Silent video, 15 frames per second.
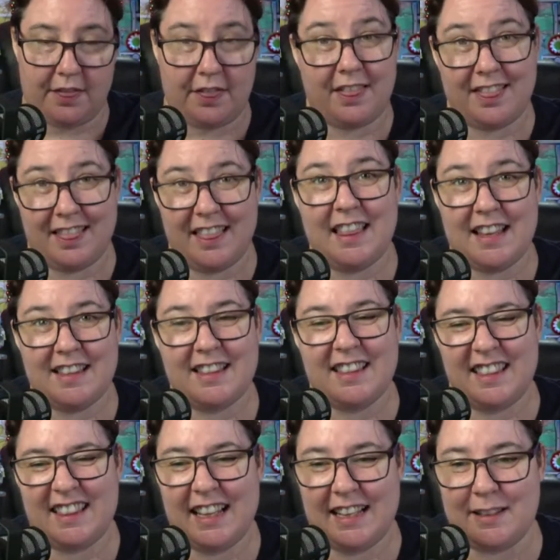
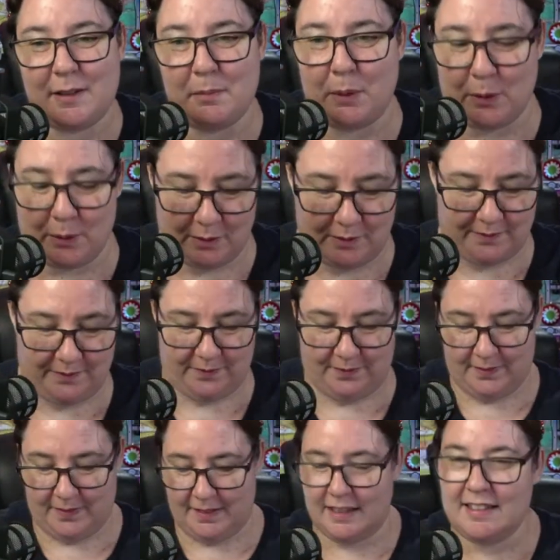There's more.
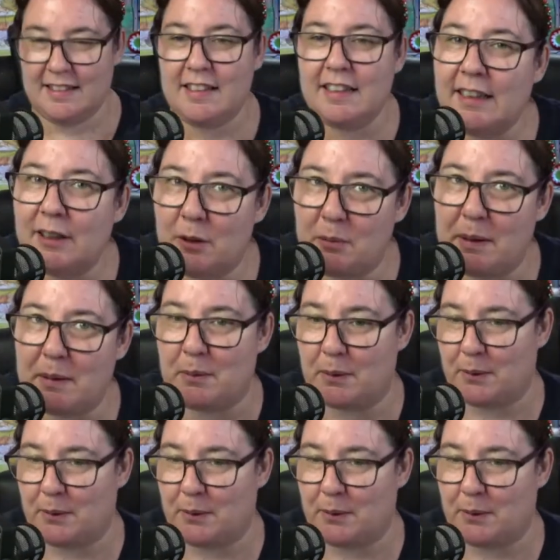There's a little bit more.